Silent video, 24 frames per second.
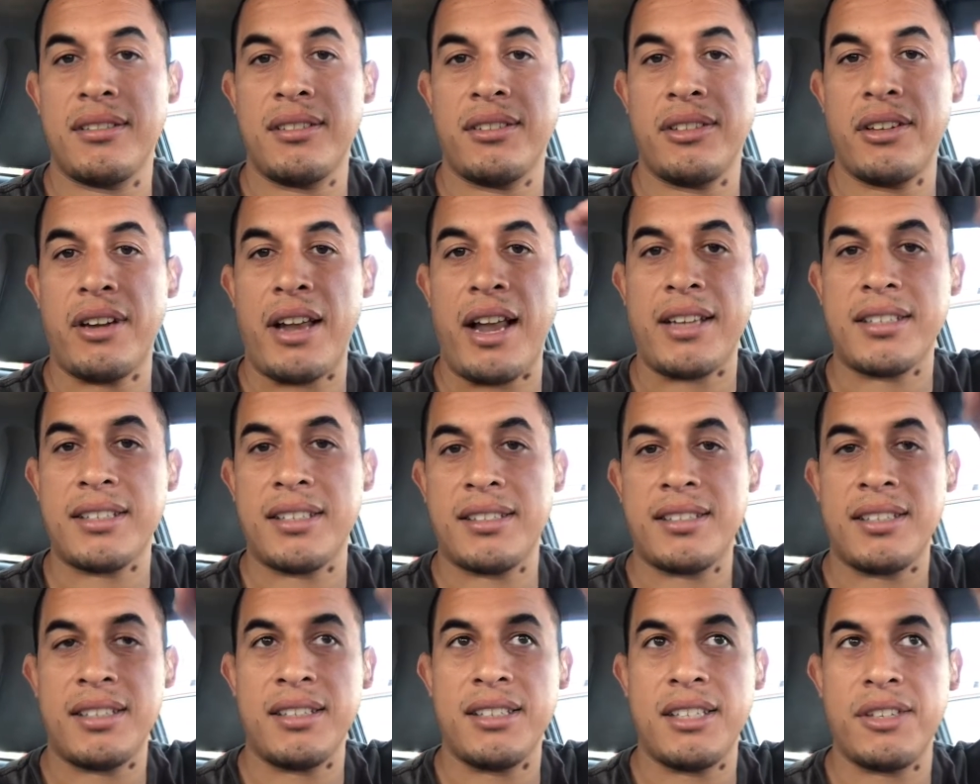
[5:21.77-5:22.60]
You're
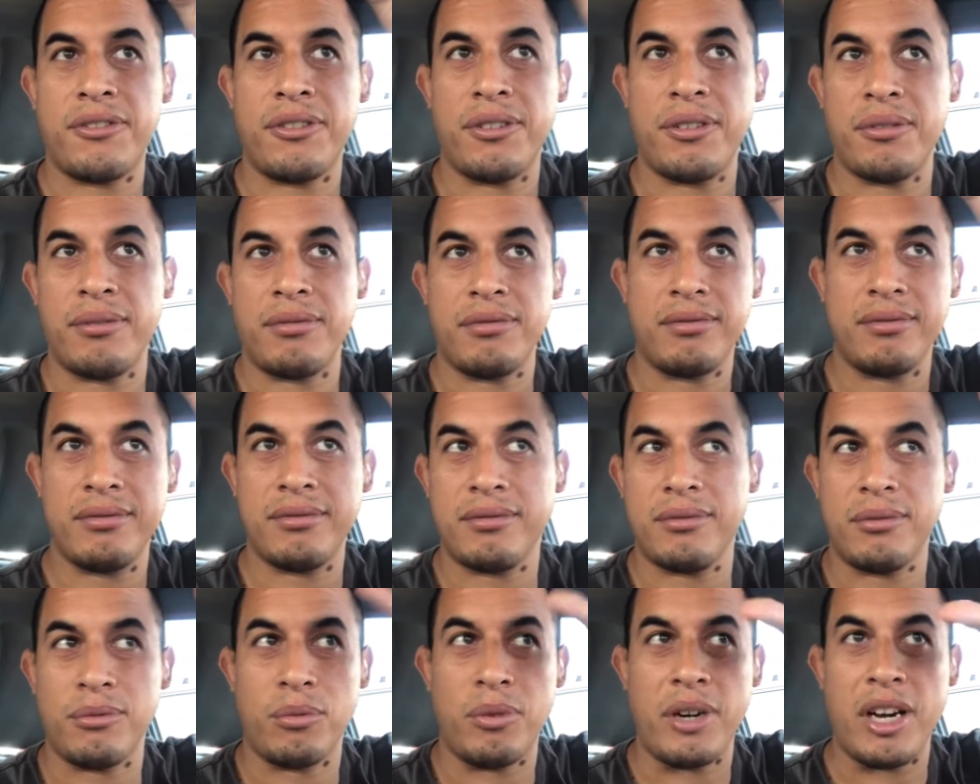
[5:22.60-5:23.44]
accessing different
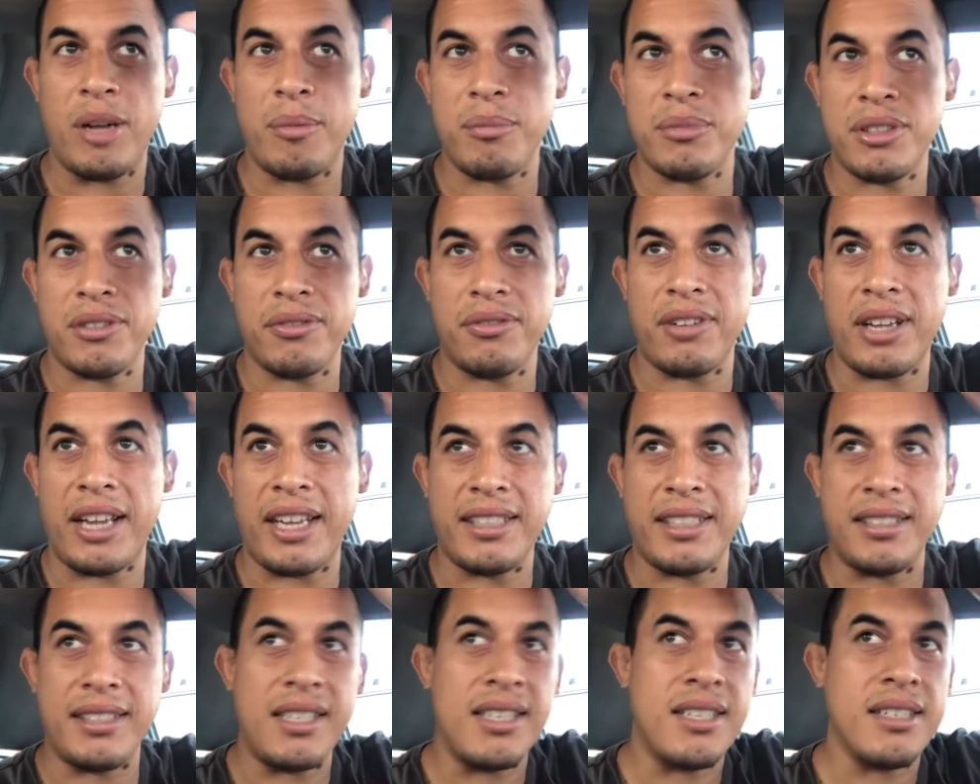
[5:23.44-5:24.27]
realms of
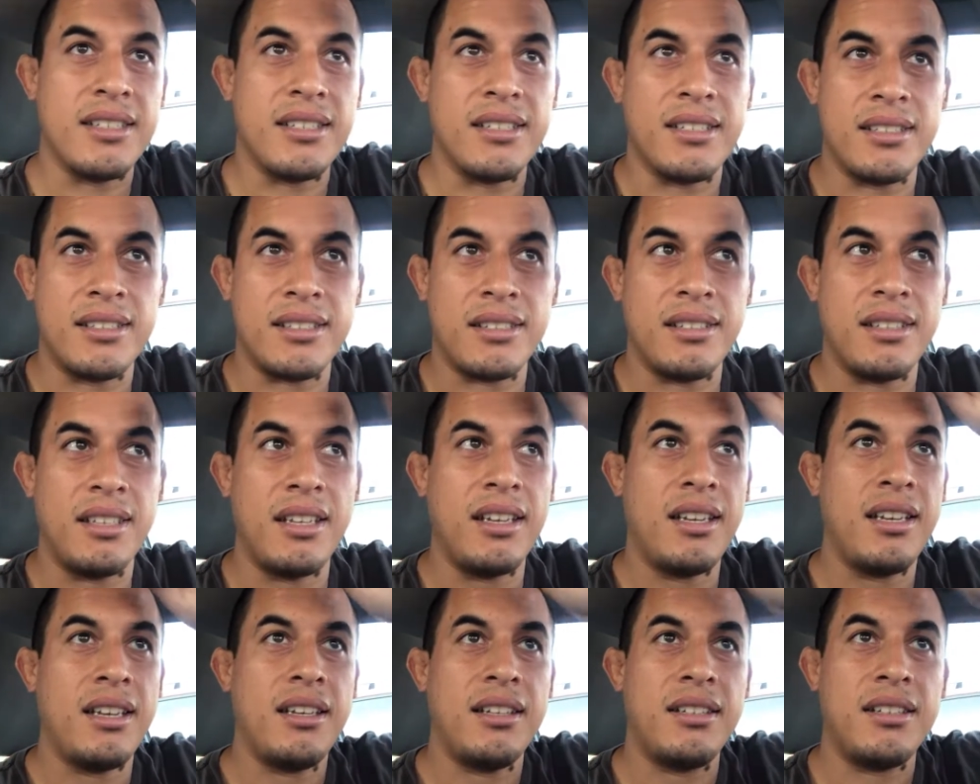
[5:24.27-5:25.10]
ideas, and
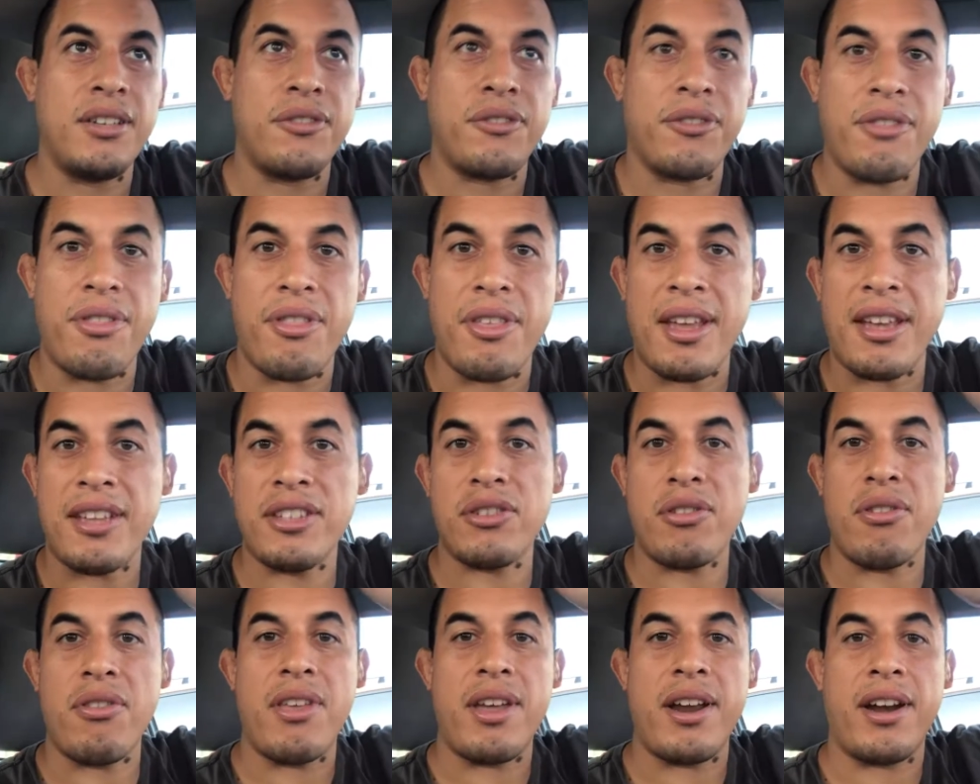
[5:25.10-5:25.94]
different things
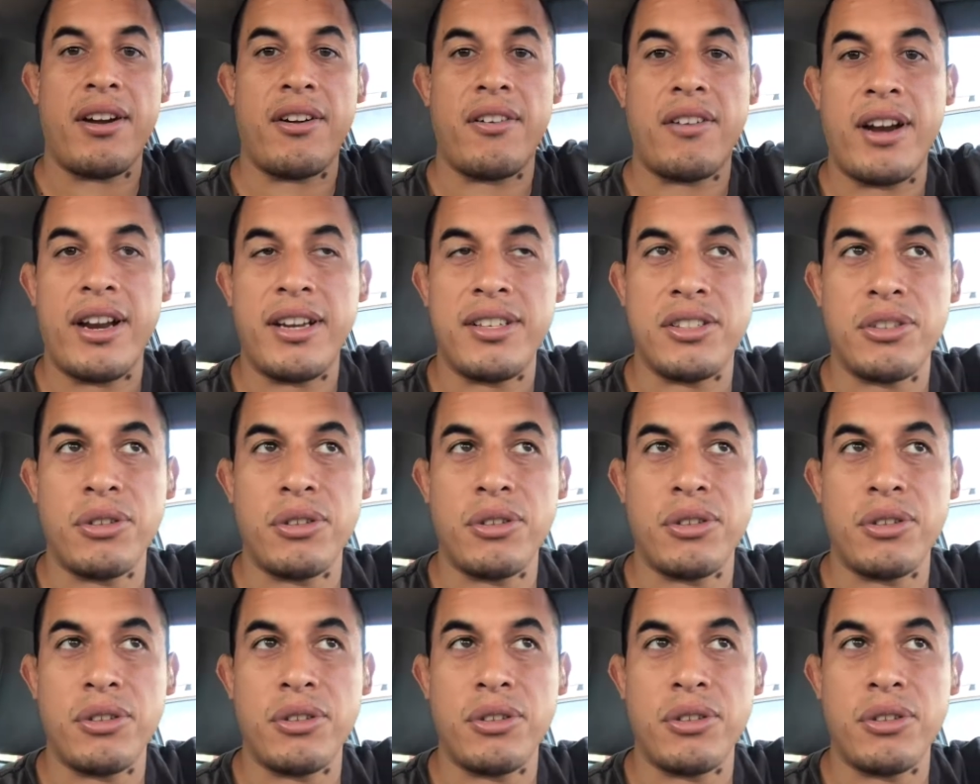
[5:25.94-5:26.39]
are there, right?